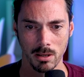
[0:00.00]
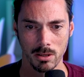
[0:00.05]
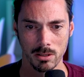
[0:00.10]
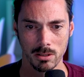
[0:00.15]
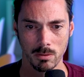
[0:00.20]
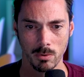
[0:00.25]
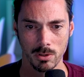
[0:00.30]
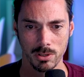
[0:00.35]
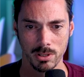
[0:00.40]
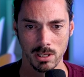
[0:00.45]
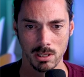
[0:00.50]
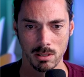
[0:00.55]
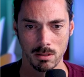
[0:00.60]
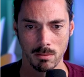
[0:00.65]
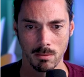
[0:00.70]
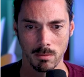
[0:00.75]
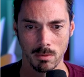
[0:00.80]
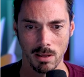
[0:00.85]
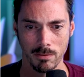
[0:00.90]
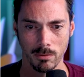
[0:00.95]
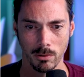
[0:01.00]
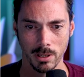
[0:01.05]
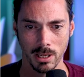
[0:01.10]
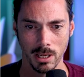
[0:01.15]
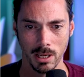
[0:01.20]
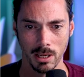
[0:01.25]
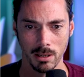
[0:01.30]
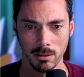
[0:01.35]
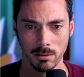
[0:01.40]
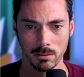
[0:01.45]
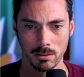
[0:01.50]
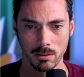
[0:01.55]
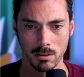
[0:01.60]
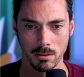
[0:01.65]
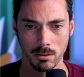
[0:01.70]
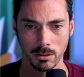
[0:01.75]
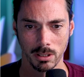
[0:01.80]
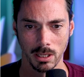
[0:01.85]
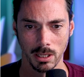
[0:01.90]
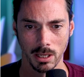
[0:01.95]
So what's this level here
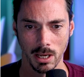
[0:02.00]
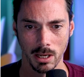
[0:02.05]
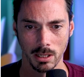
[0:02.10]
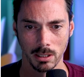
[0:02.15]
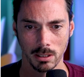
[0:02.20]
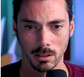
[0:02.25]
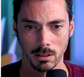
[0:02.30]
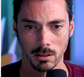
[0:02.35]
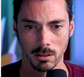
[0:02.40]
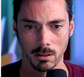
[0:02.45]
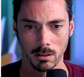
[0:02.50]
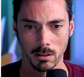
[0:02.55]
looking like?